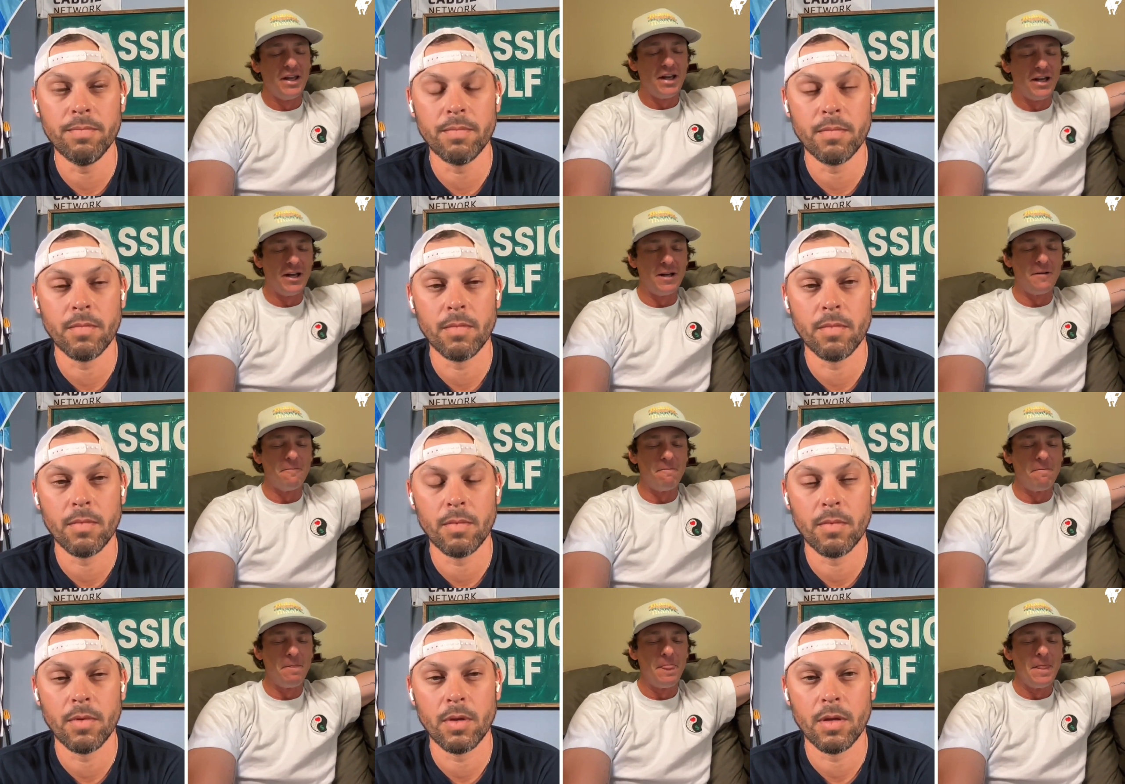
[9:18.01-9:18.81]
Speaker 1: Uh,
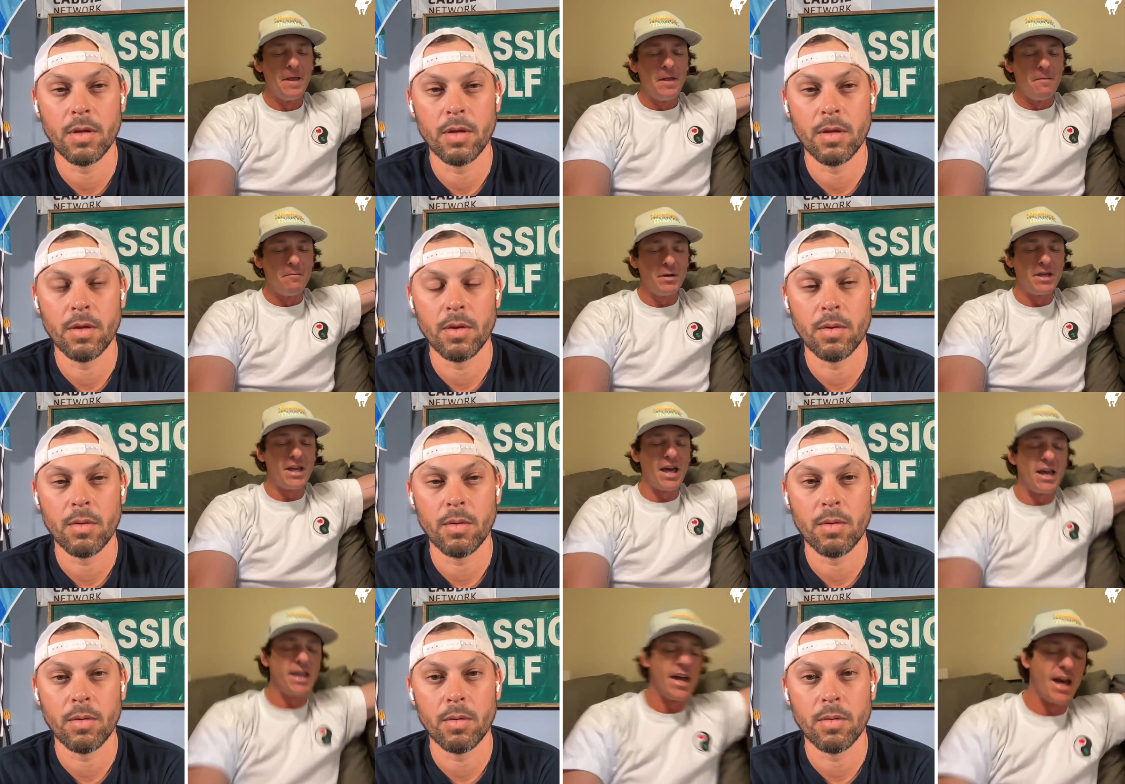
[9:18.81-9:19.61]
but
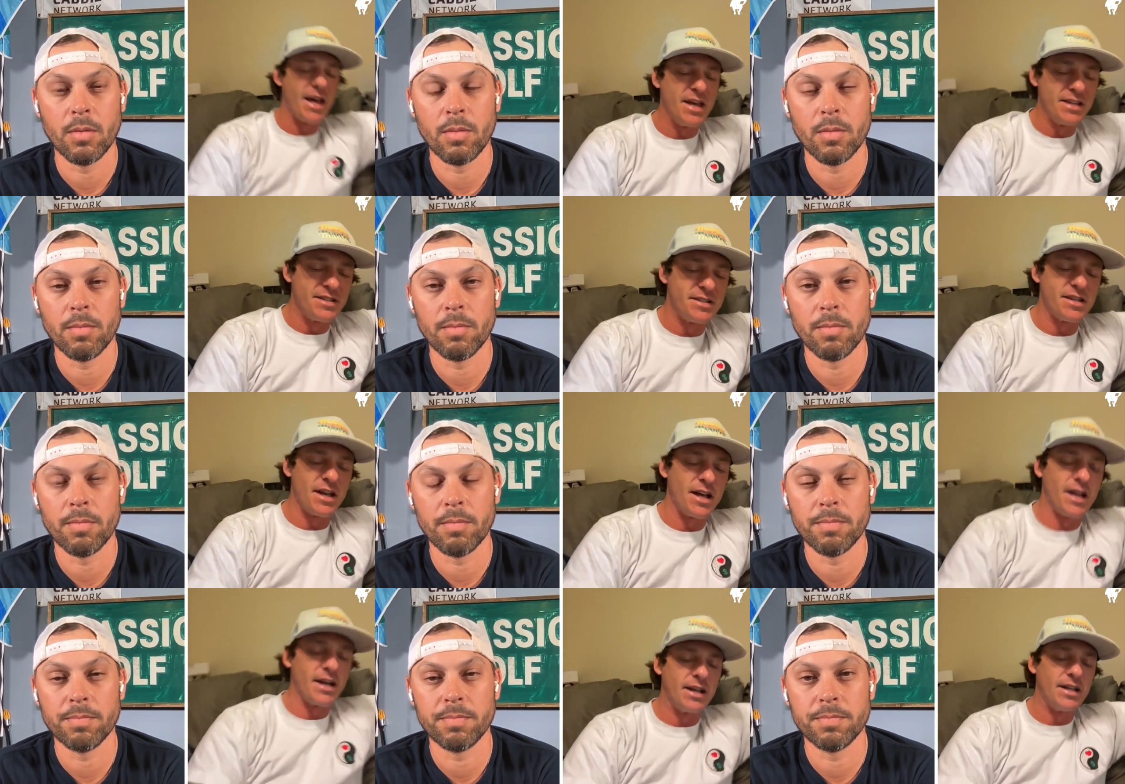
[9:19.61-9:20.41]
yeah, yeah, it's
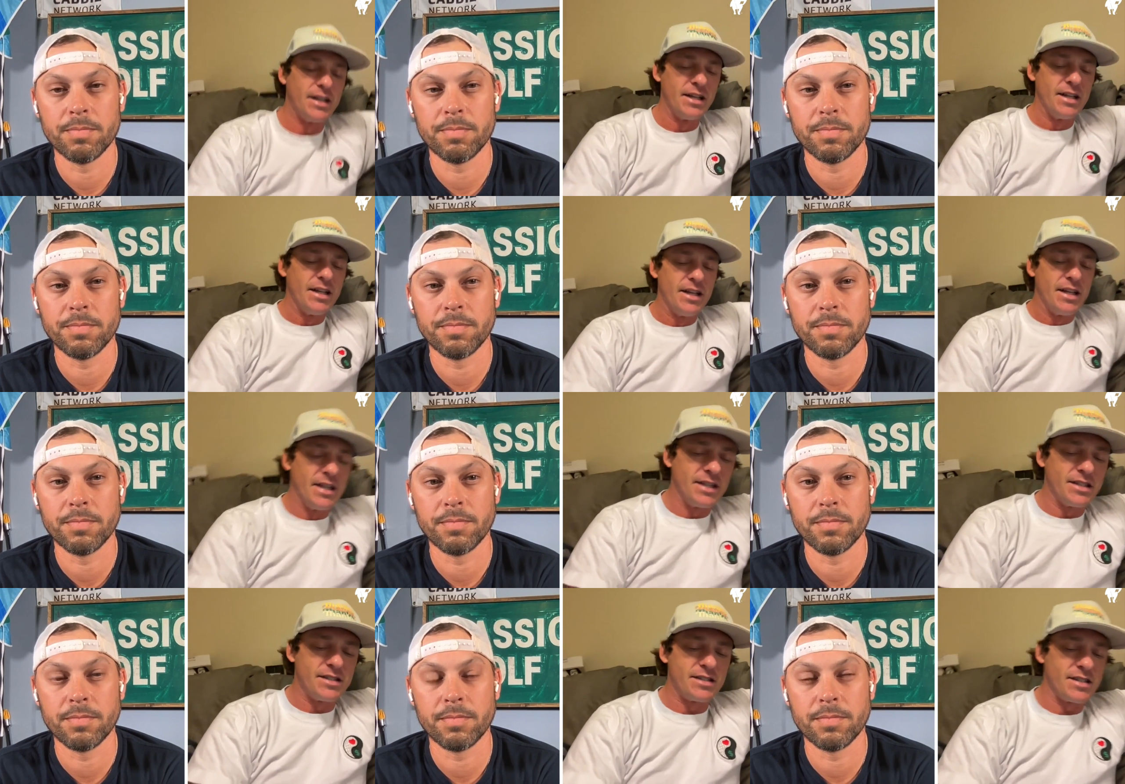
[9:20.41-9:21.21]
uh
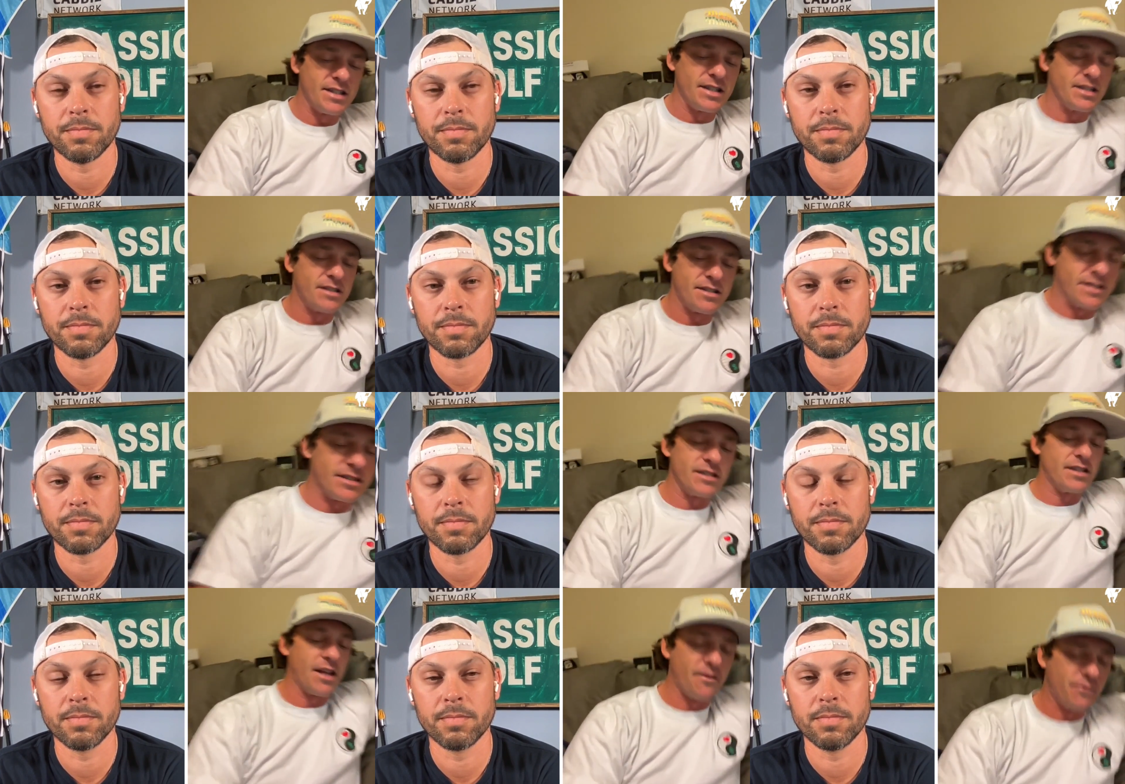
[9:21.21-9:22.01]
it's it's
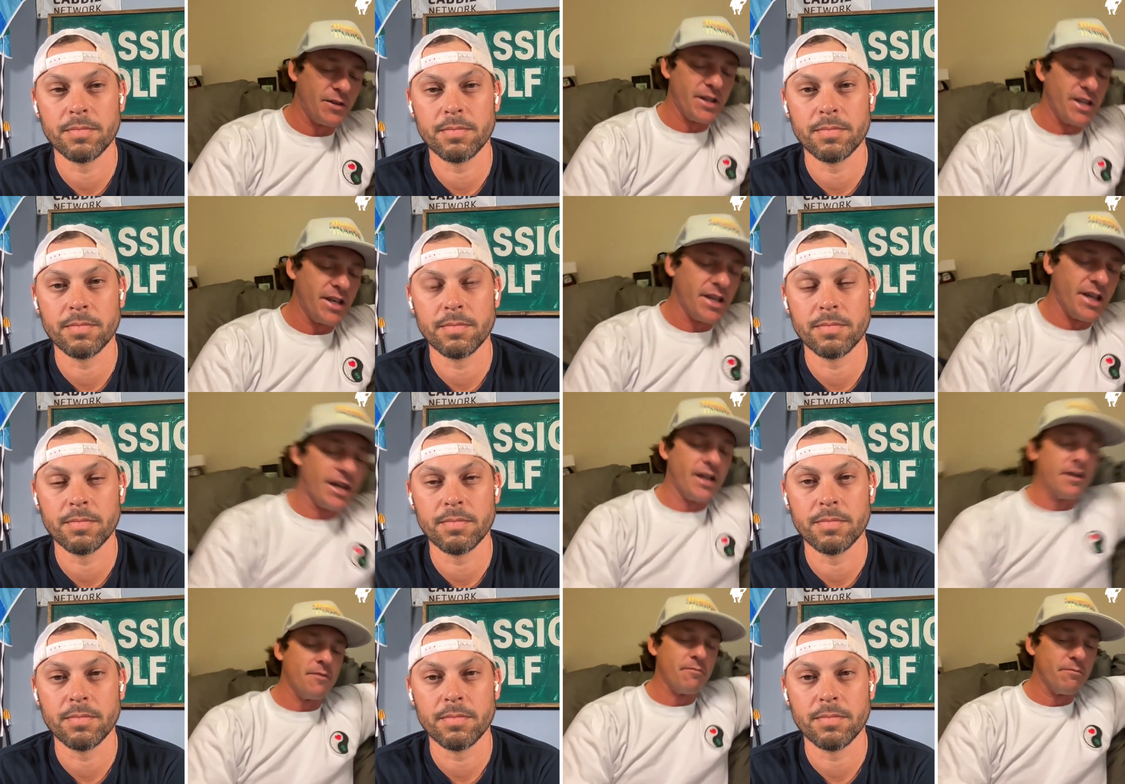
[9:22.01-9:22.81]
definitely
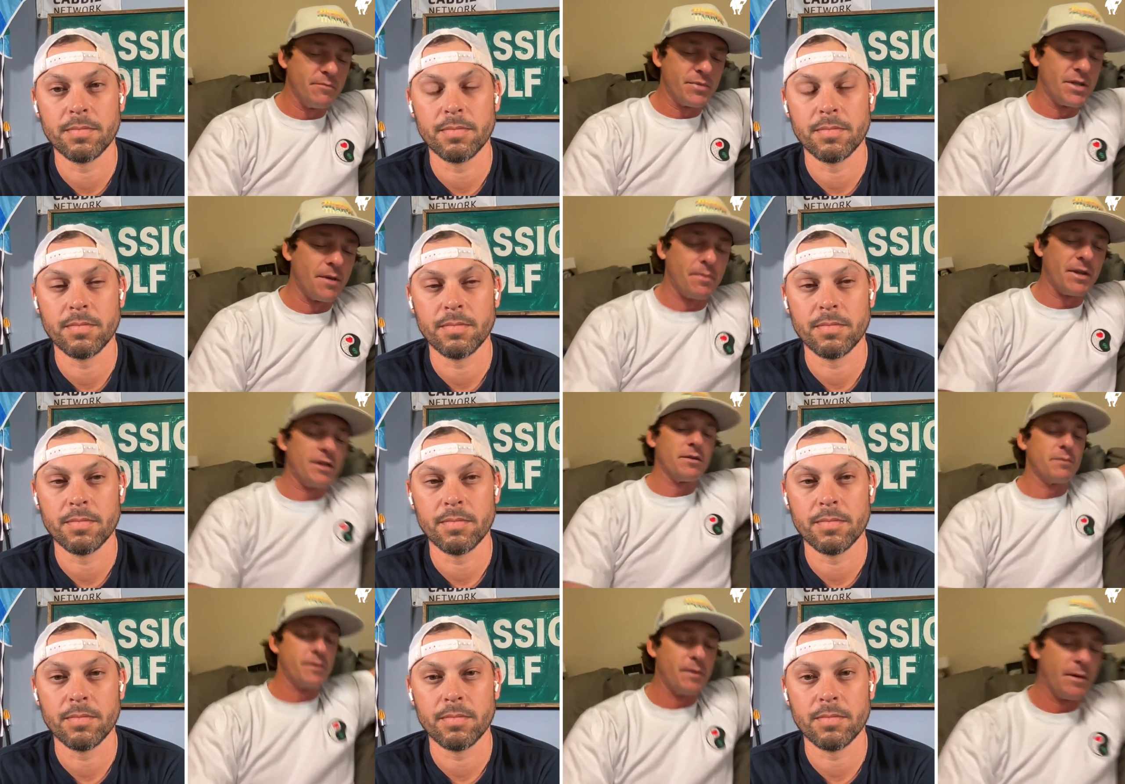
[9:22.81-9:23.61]
um, something
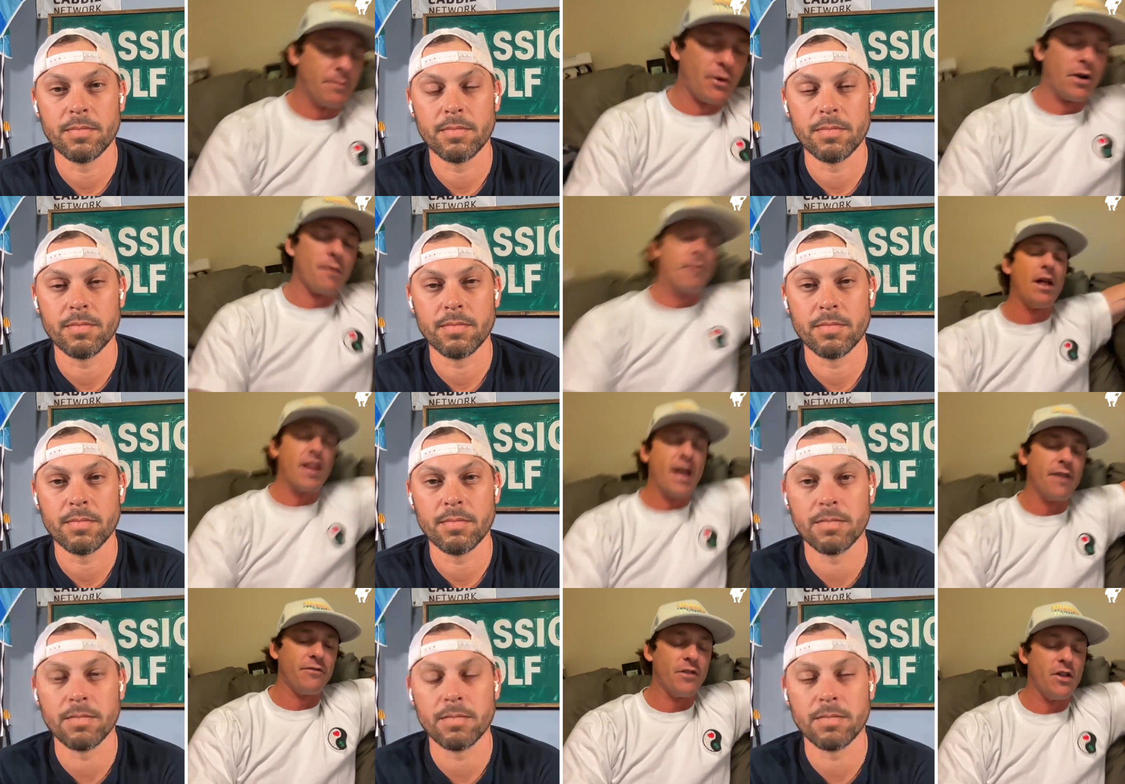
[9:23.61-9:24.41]
that's been a part of my
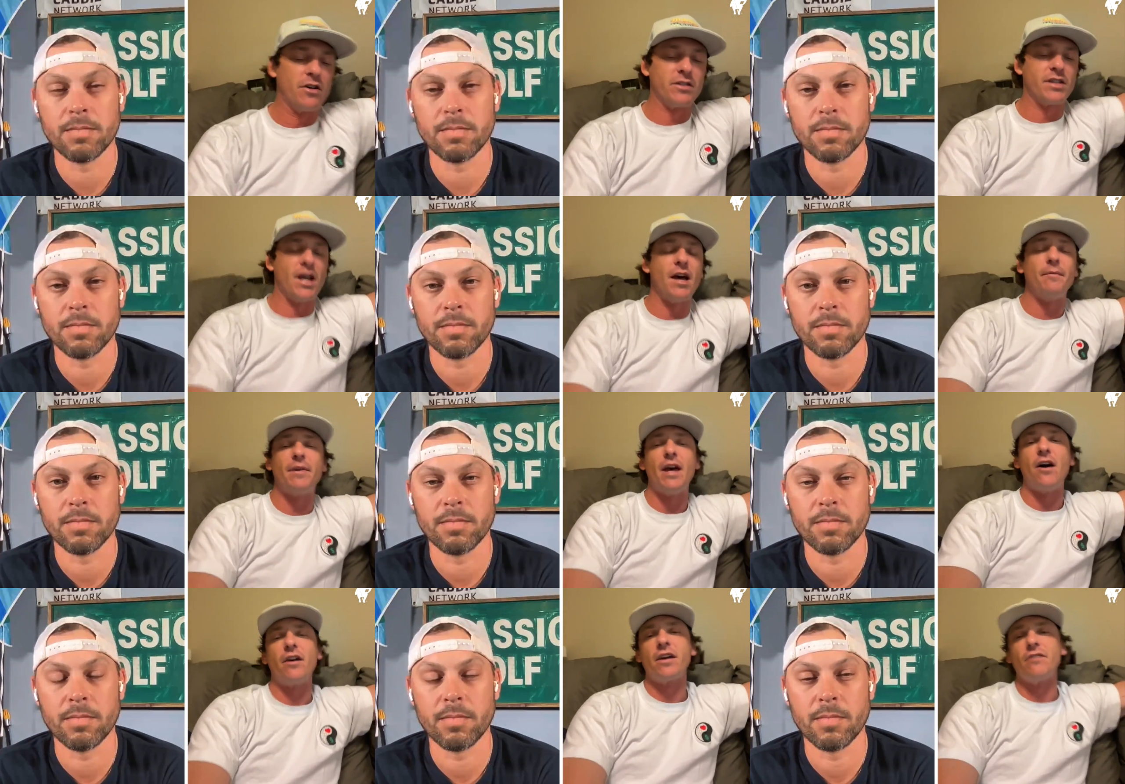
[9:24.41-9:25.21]
life a long time, and
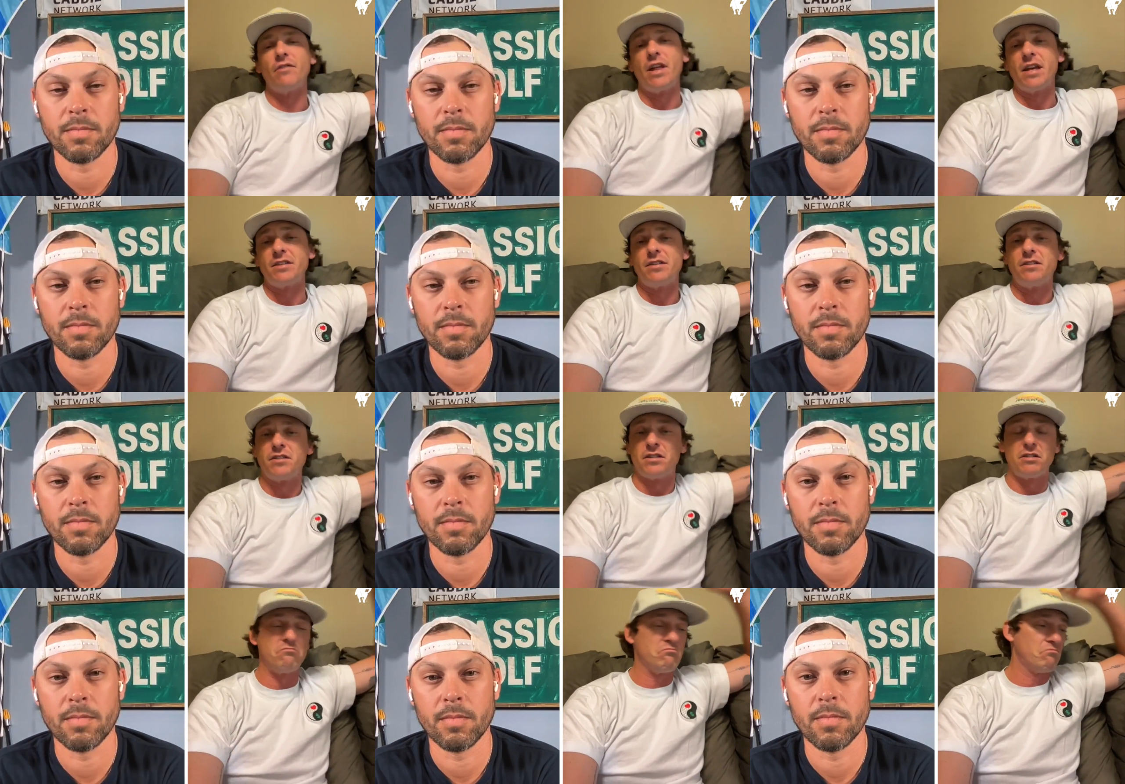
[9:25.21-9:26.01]
now I give
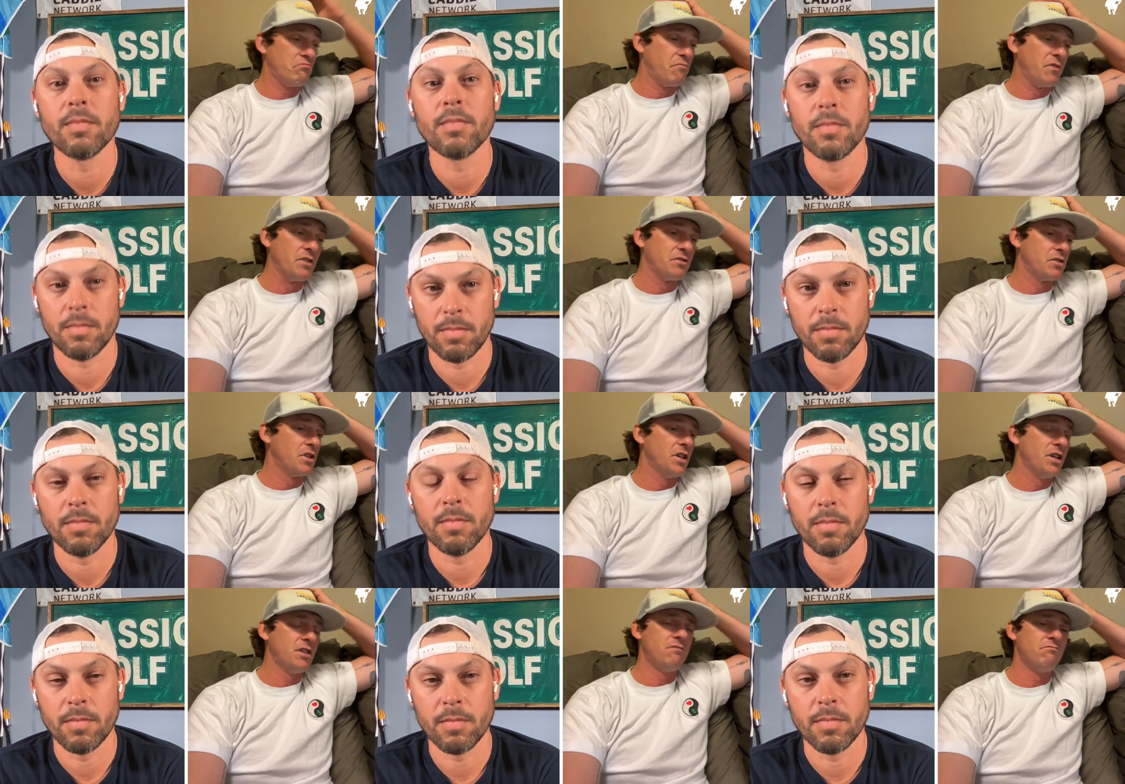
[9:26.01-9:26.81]
lessons and feels
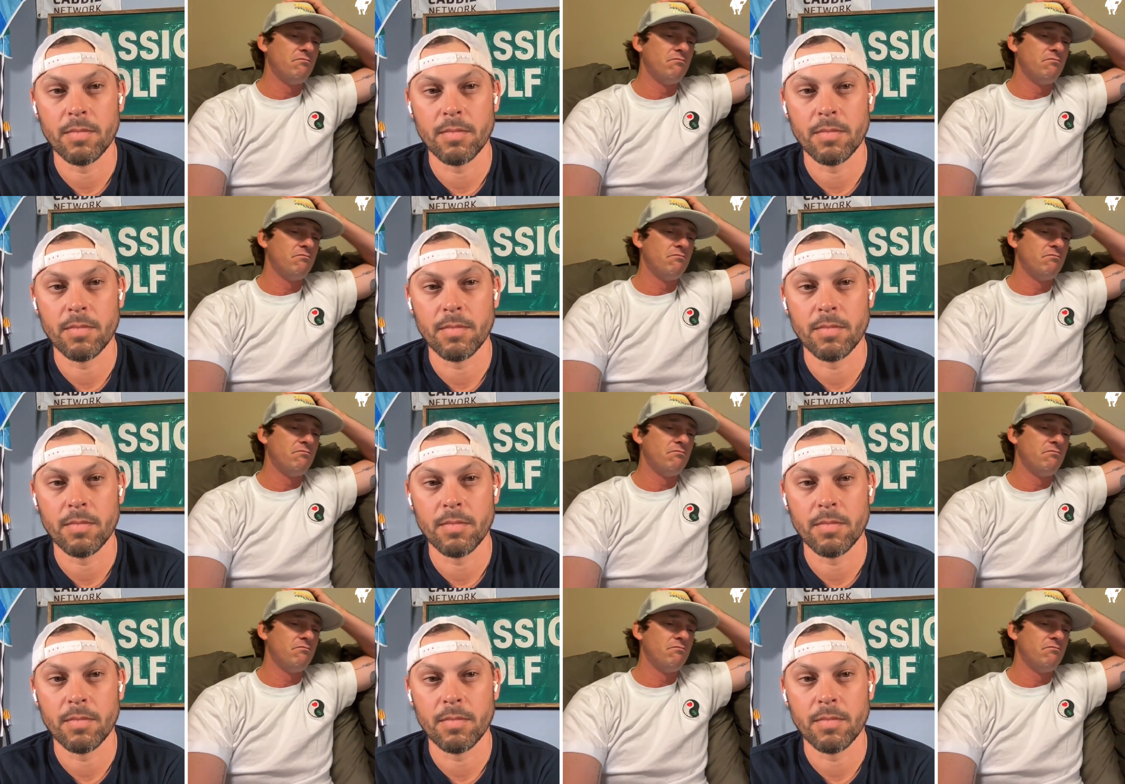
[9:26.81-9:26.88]
good.